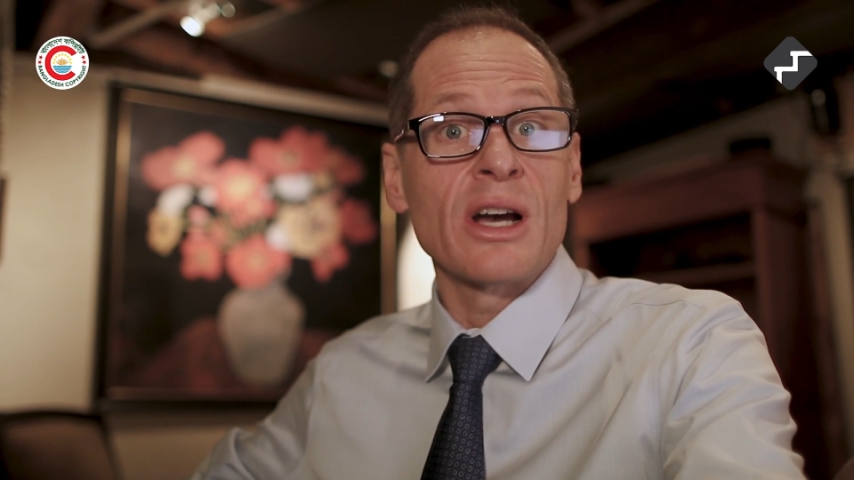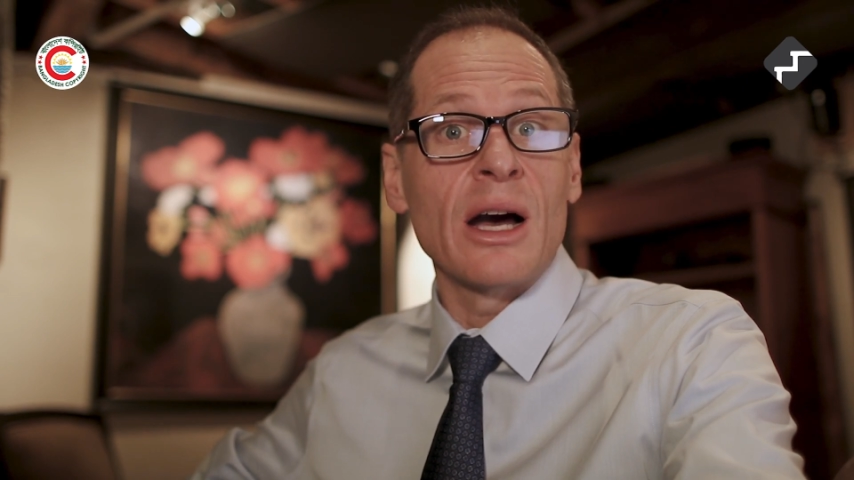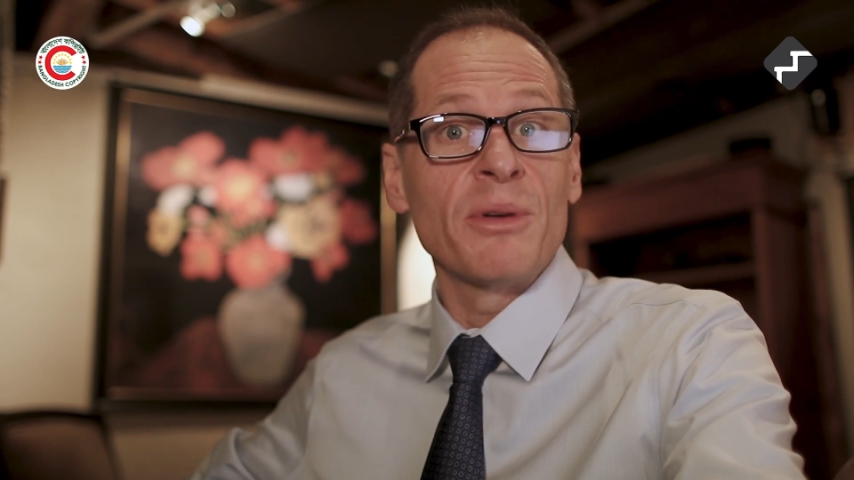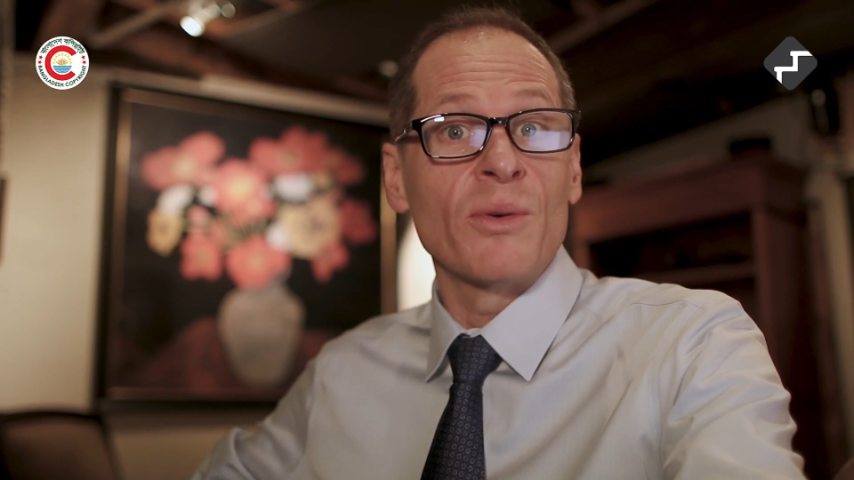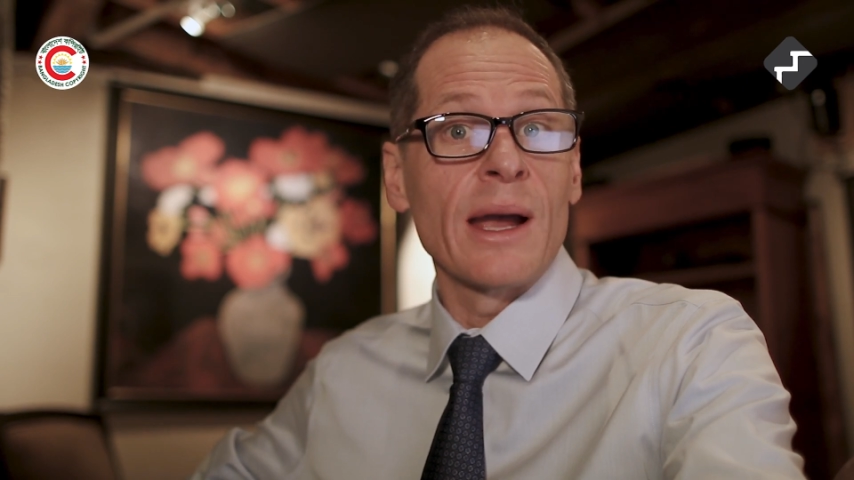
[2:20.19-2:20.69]

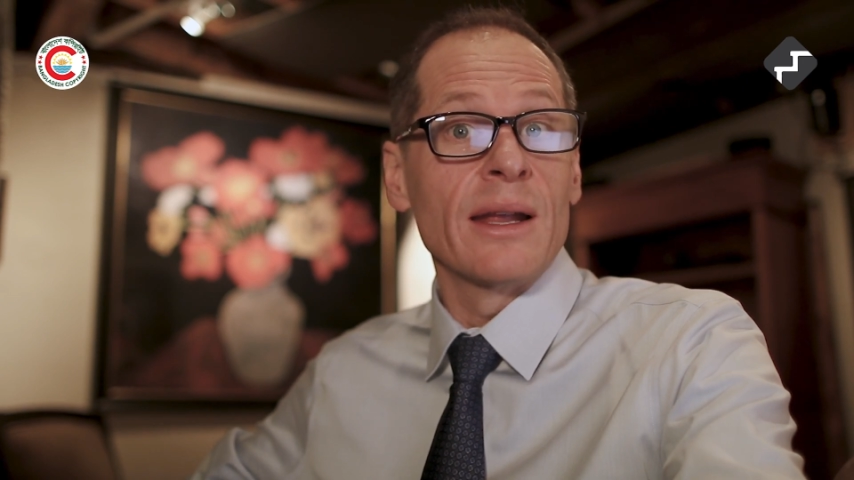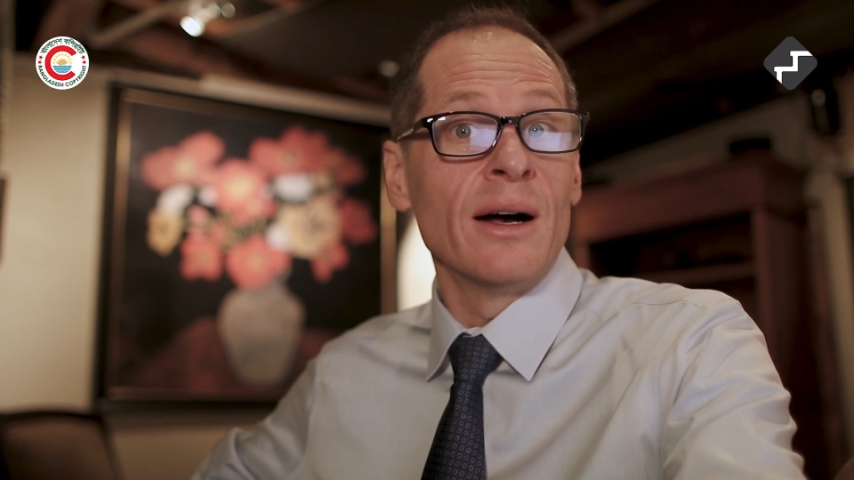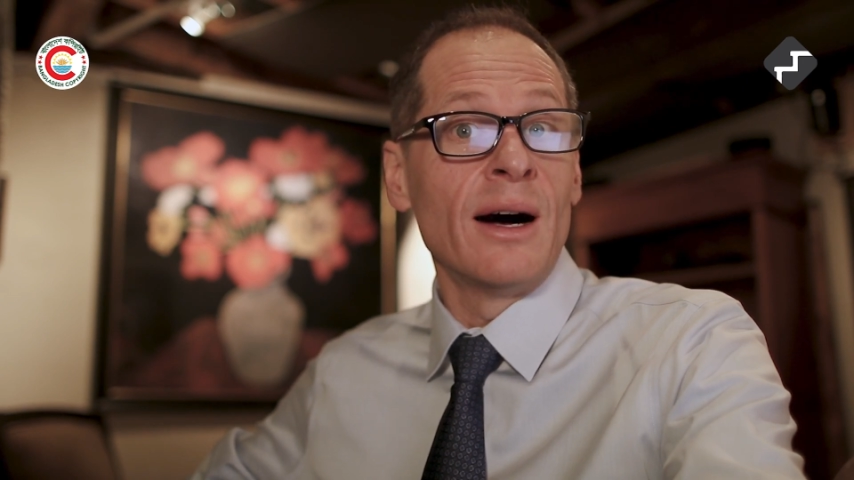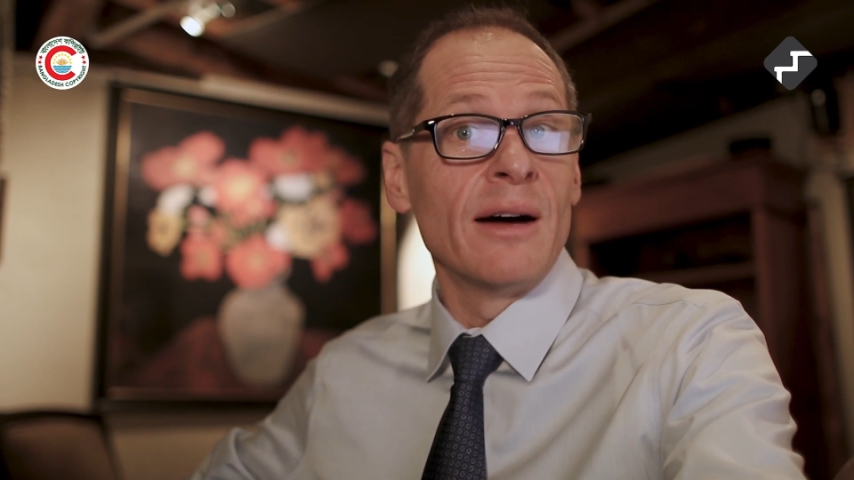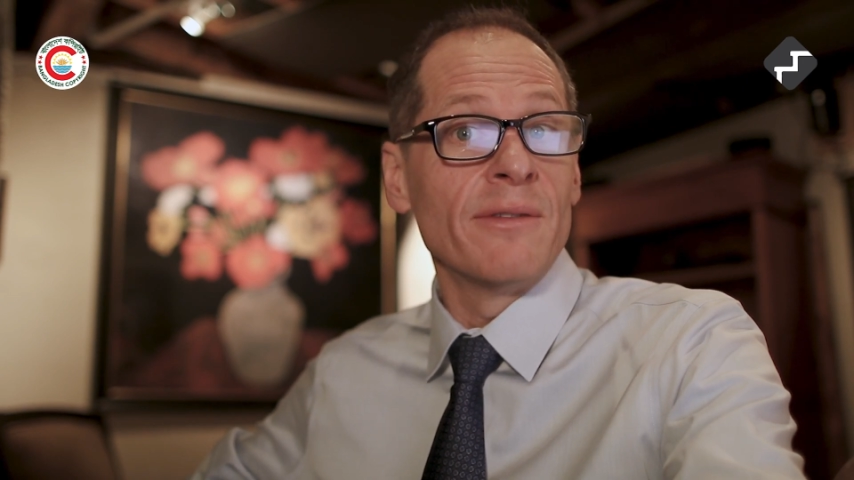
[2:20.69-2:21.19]
Copyright
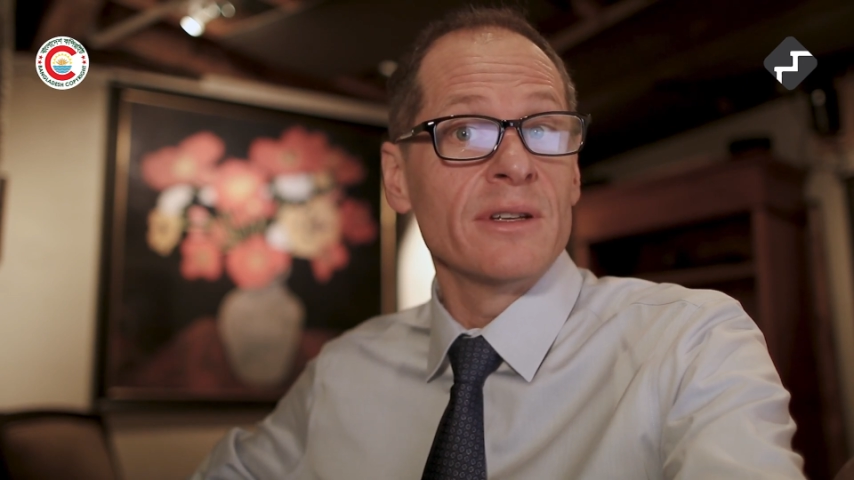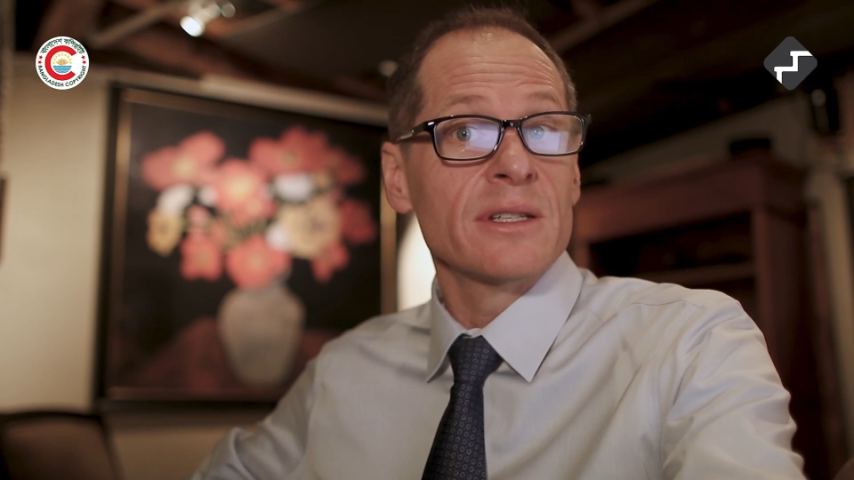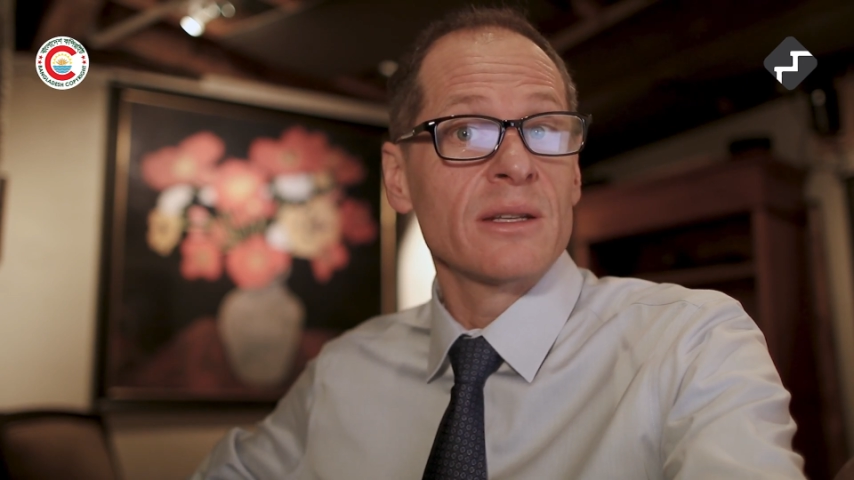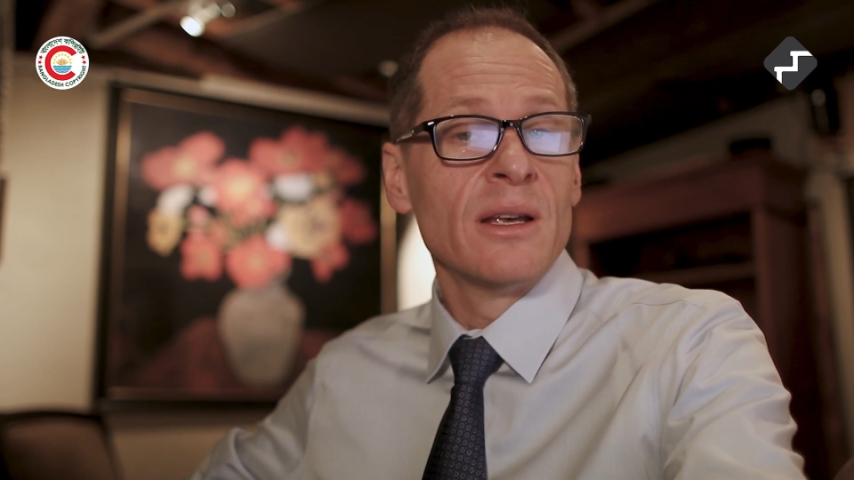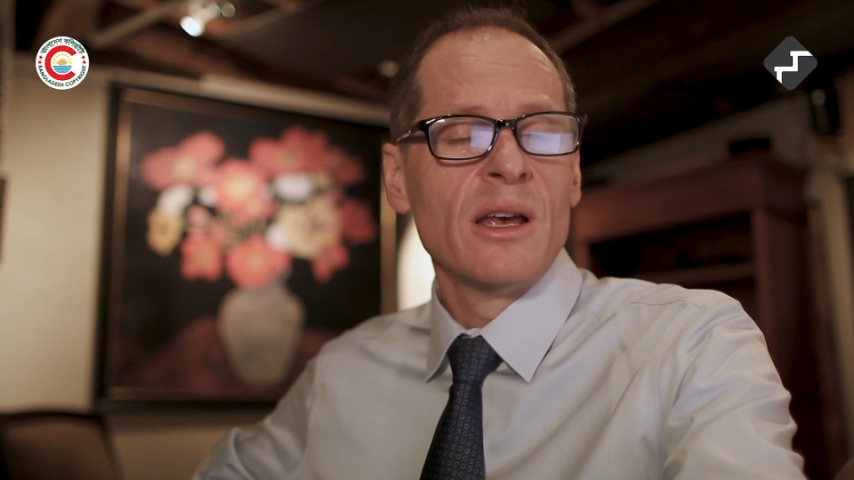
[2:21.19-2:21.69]
Office.